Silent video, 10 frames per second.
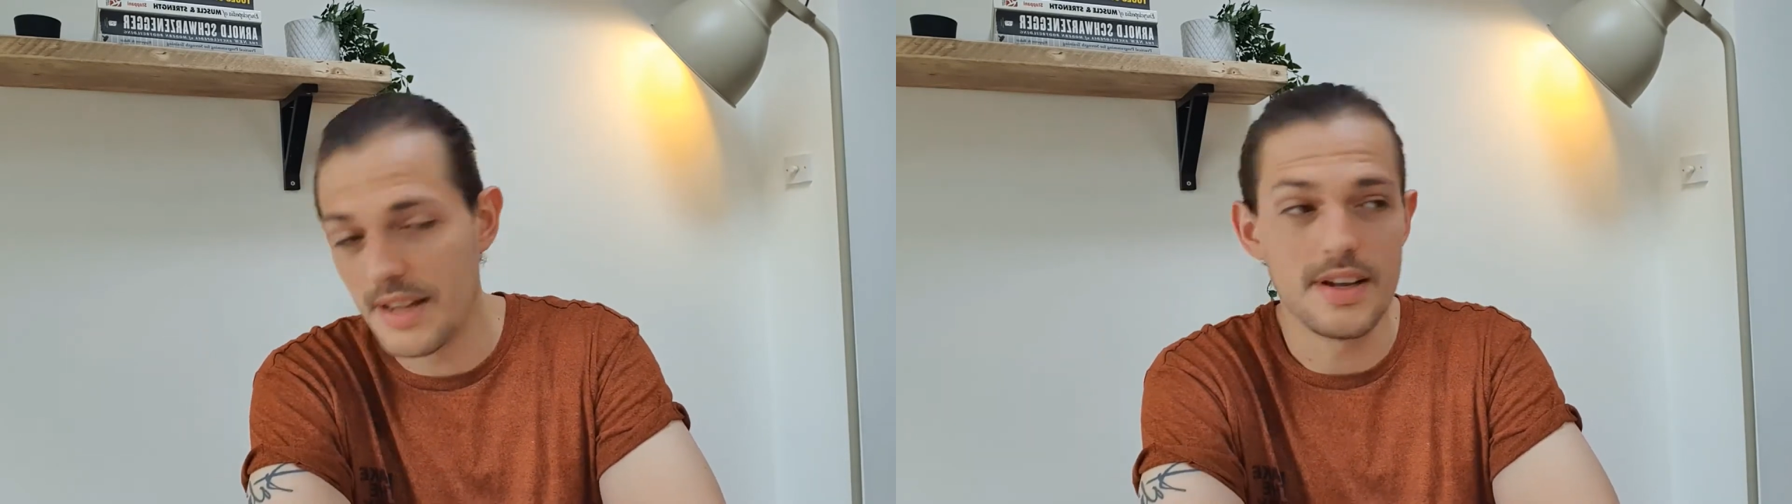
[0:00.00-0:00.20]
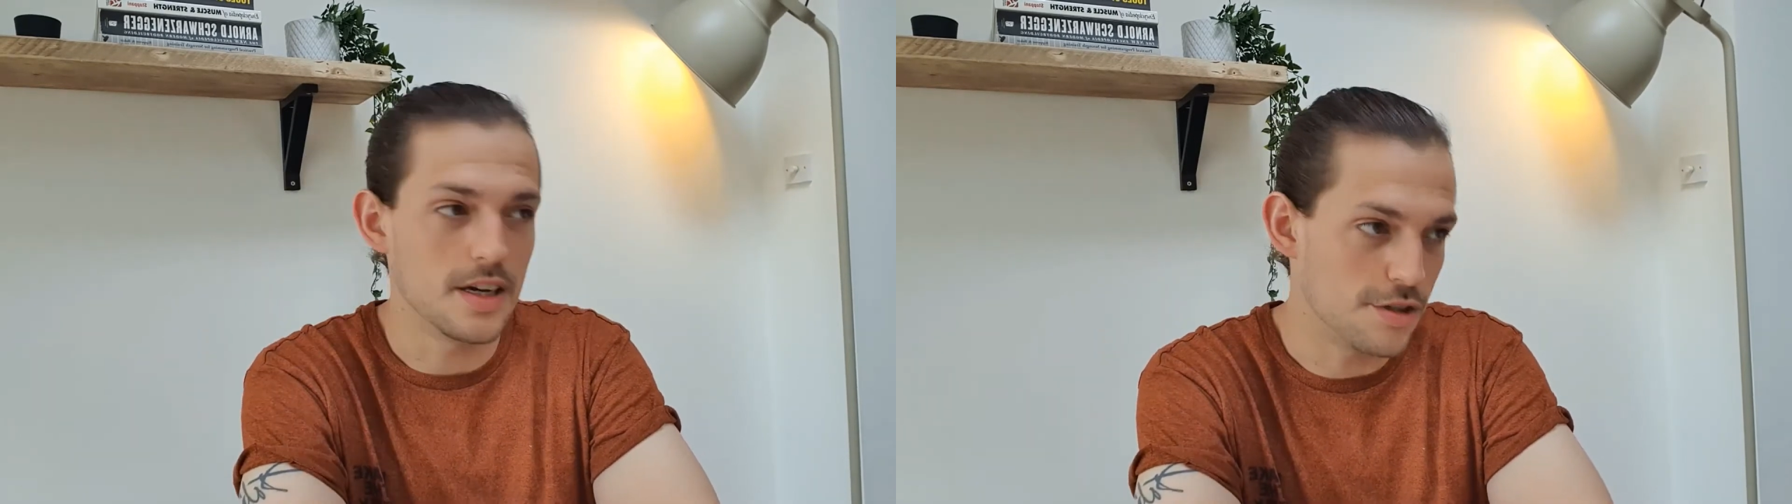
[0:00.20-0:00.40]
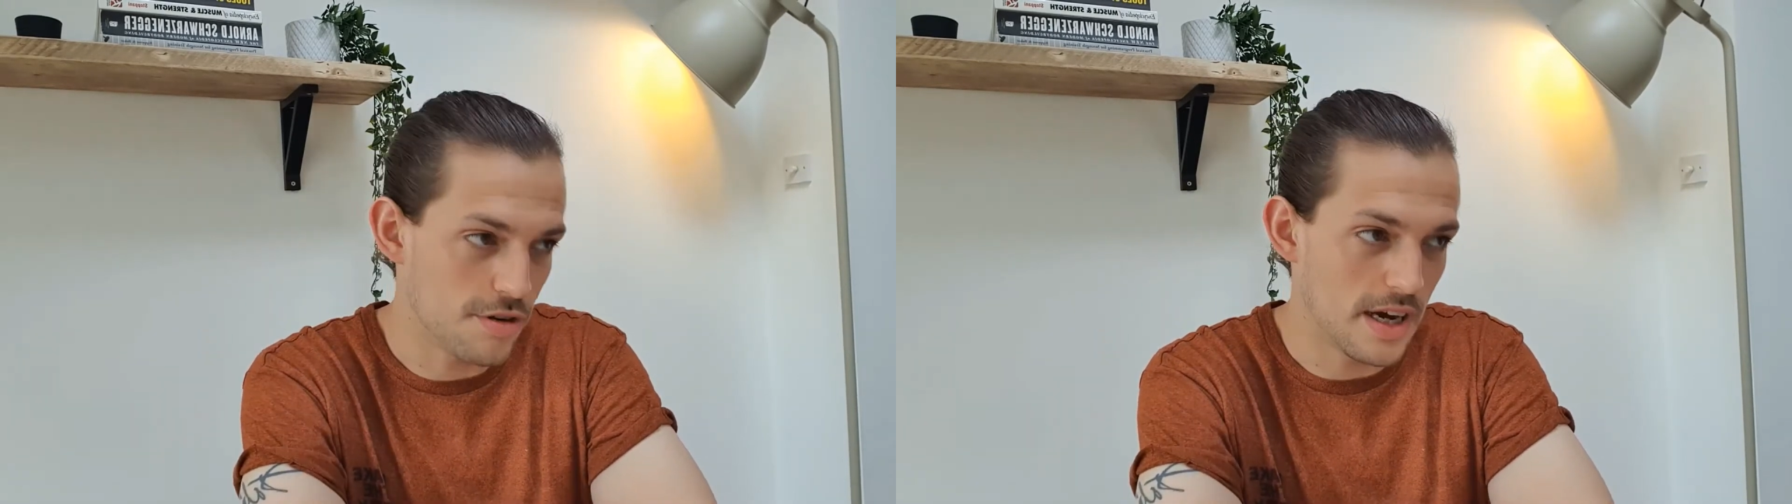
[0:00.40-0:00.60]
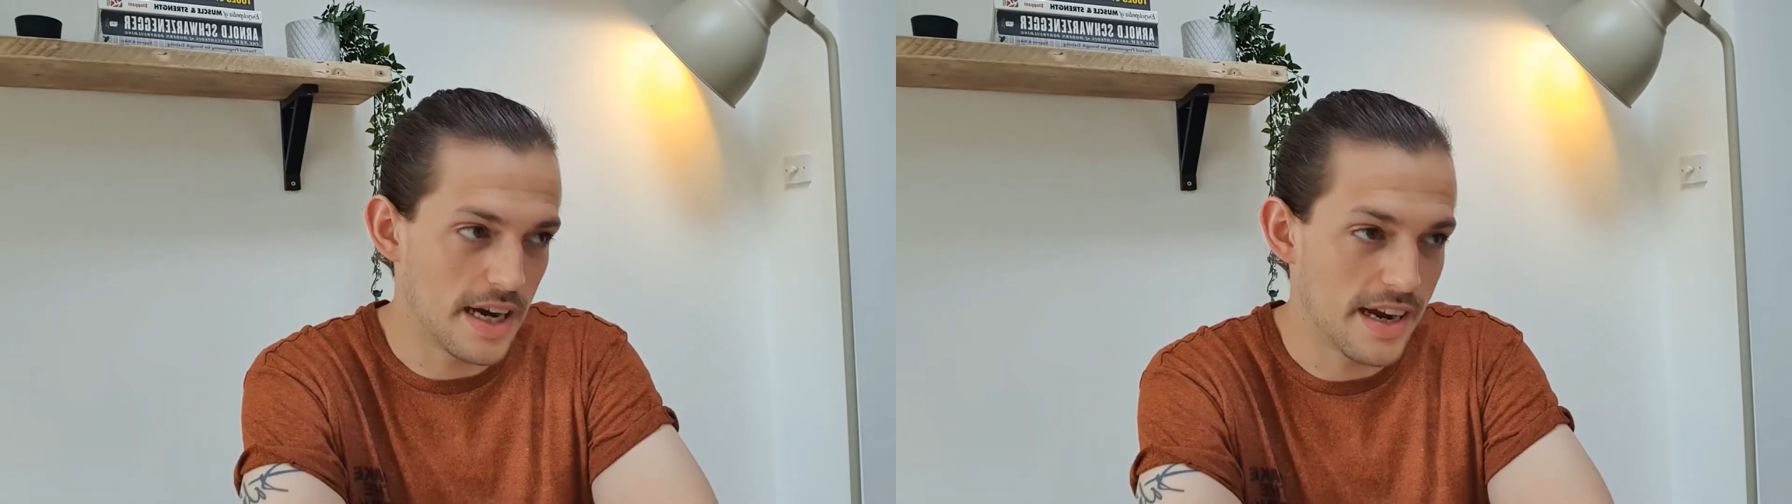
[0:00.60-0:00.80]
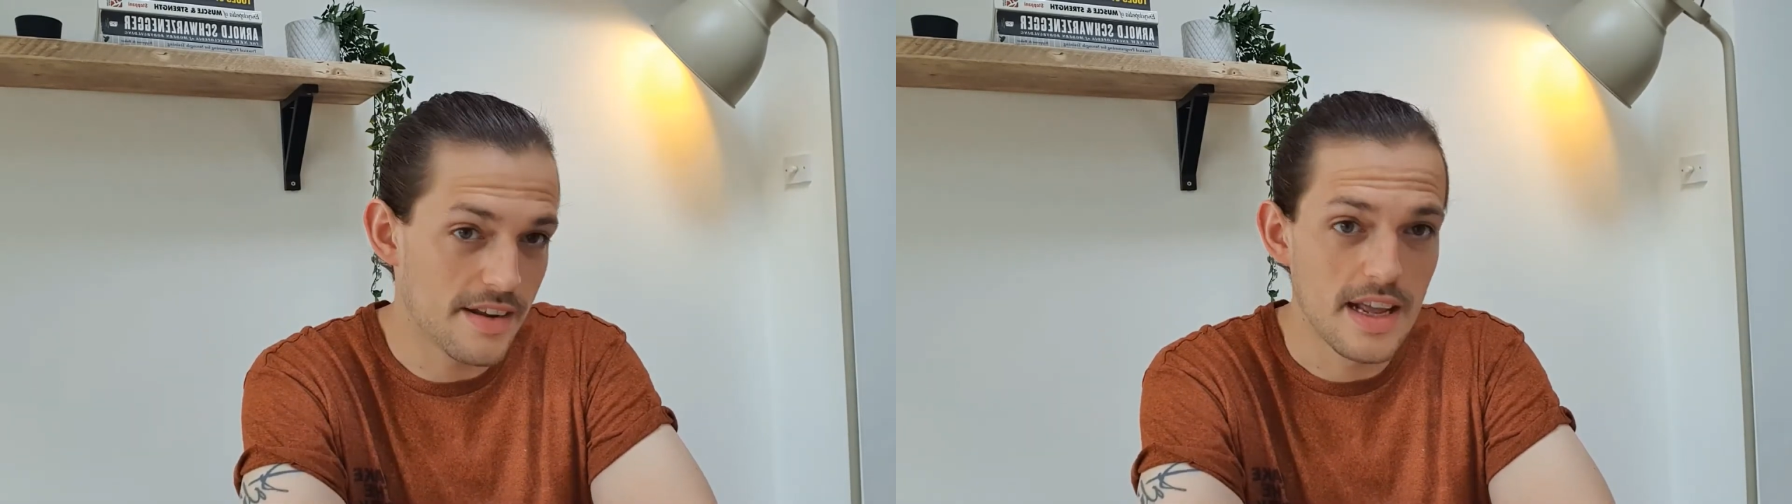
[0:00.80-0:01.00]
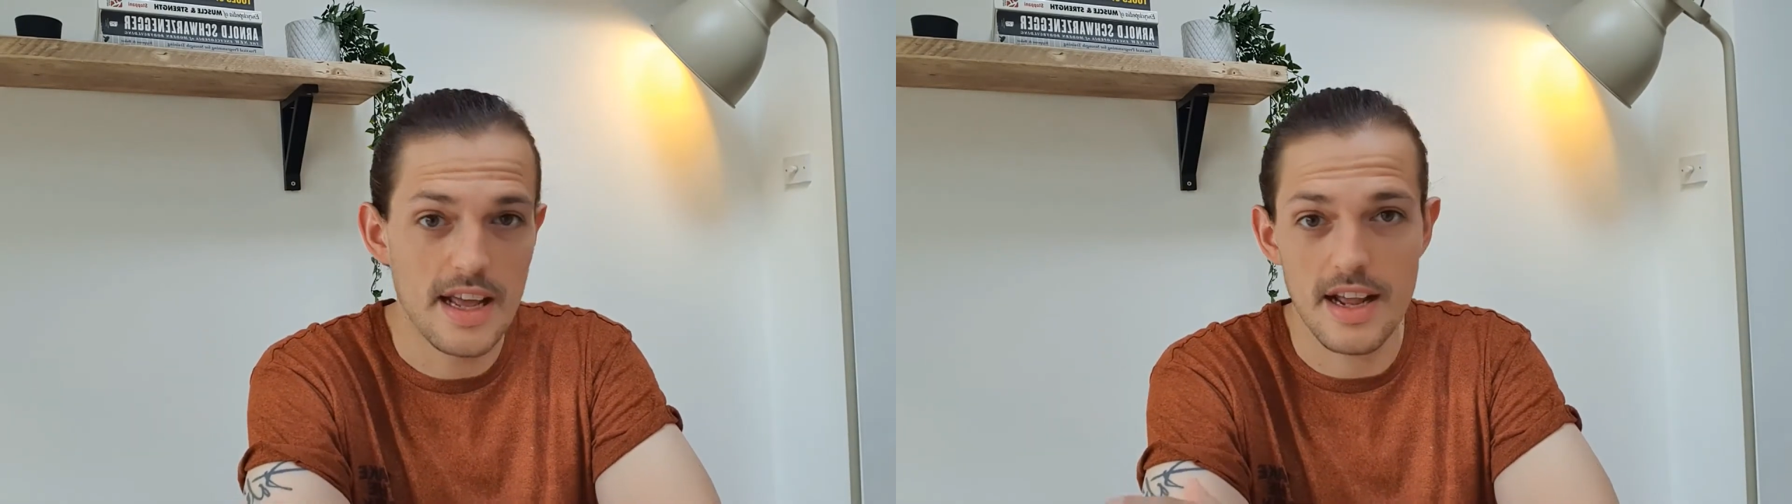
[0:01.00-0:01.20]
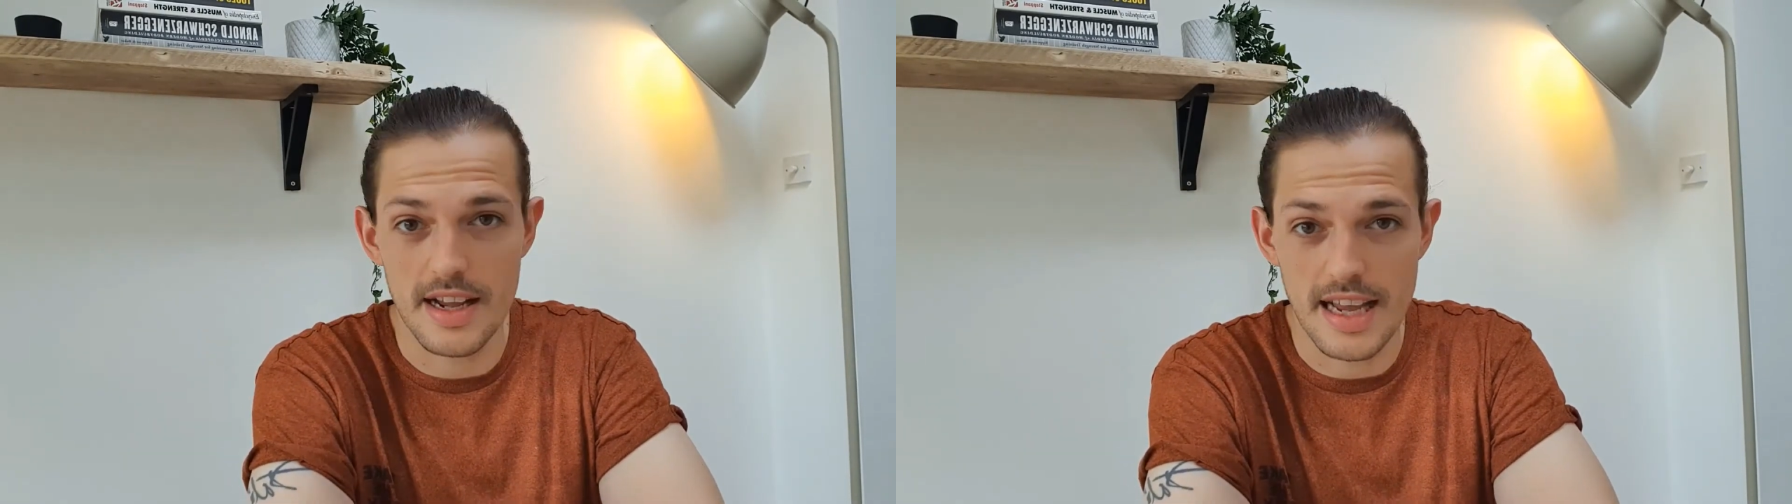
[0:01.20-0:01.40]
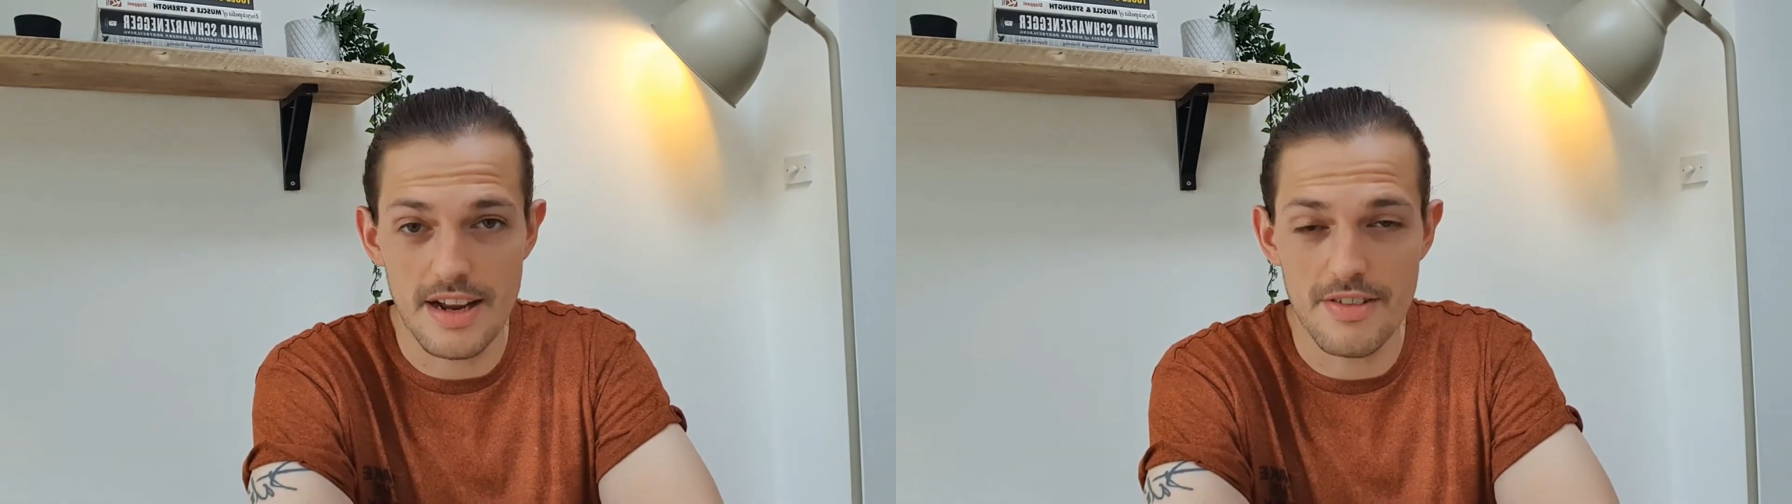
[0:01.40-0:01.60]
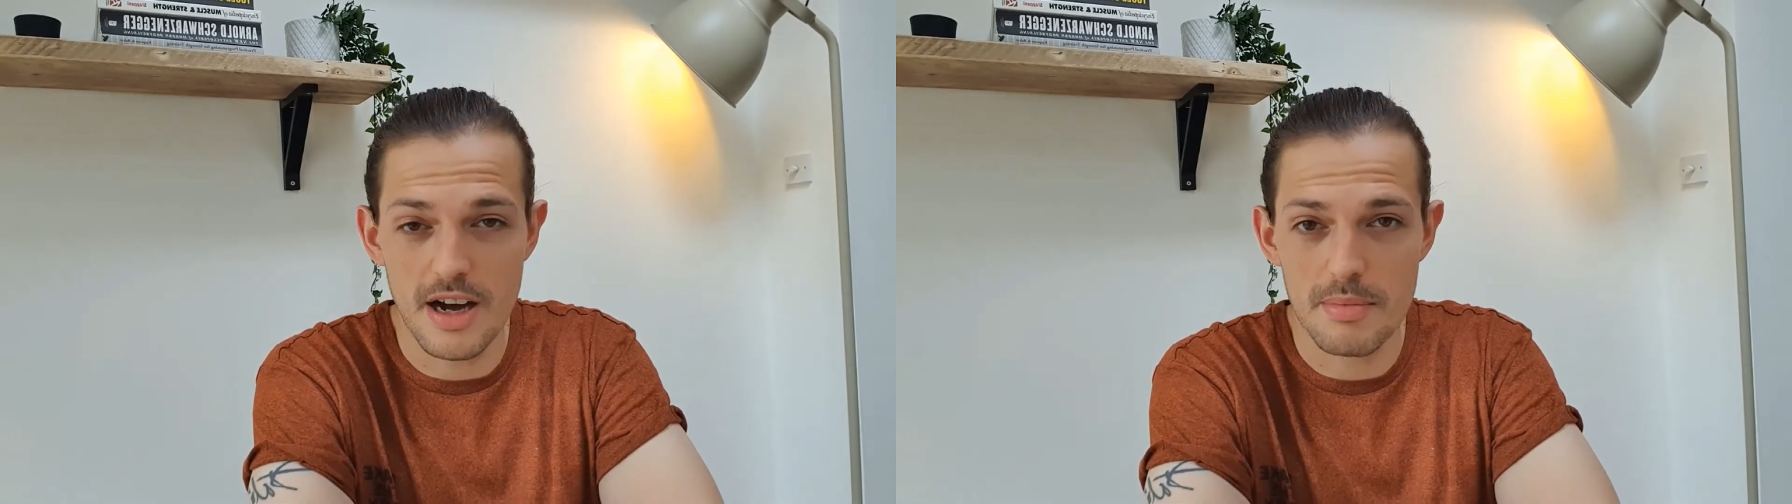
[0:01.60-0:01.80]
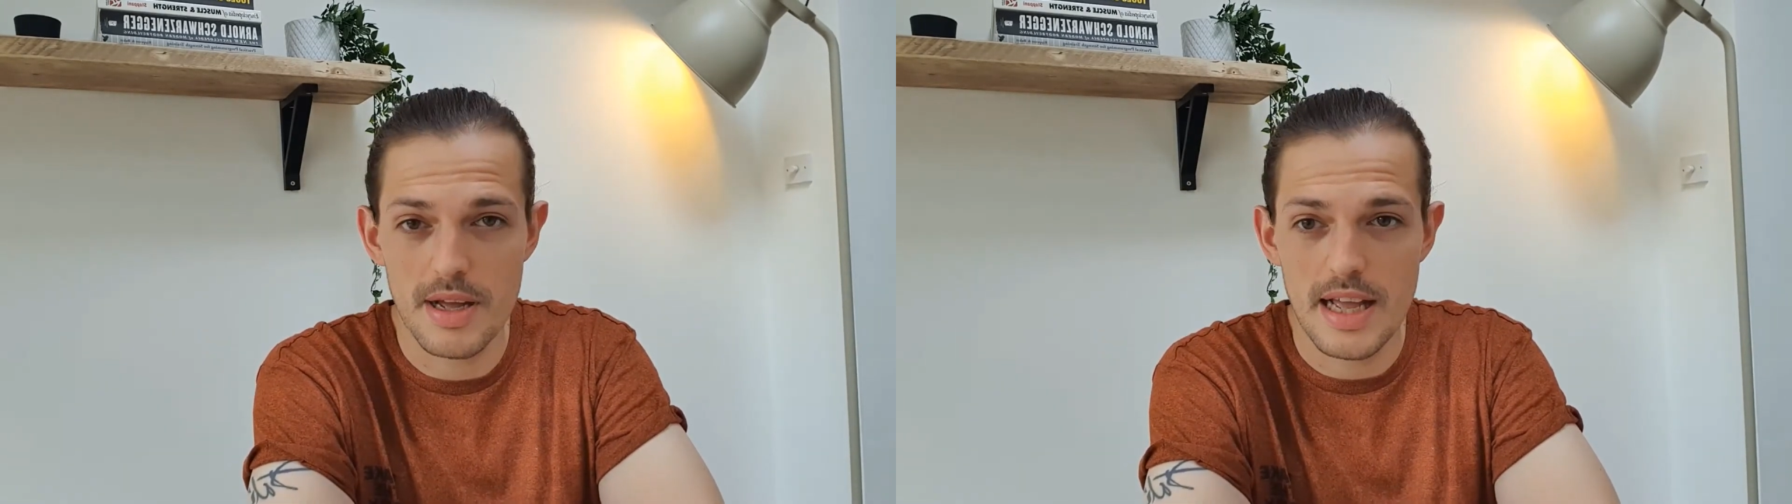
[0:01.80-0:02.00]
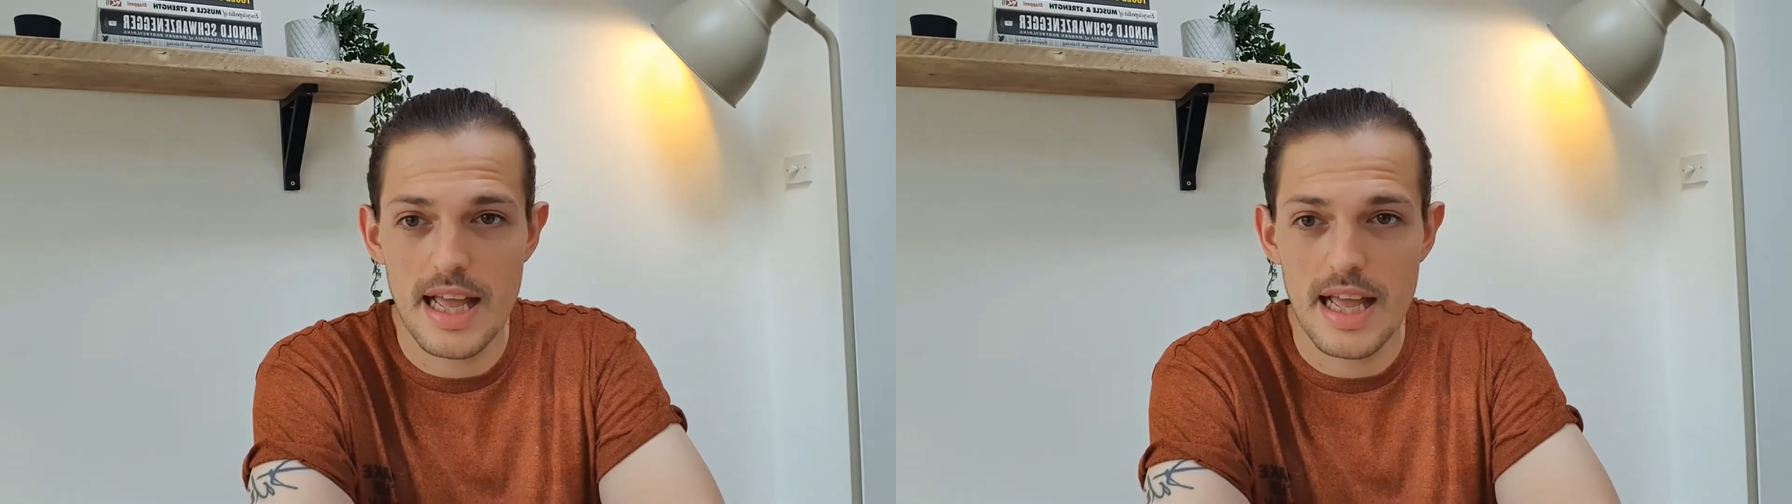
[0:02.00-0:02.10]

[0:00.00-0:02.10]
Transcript: Then I tried and I gave up.